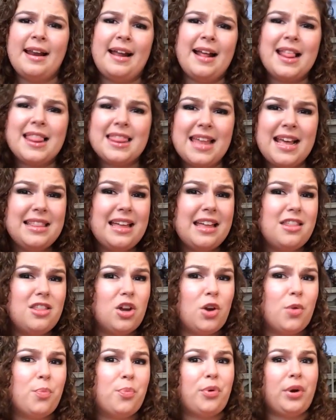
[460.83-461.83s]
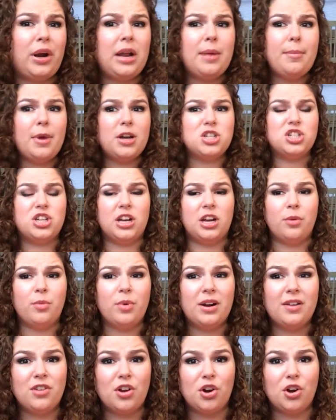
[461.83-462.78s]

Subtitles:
and I think that they're pretty much getting rid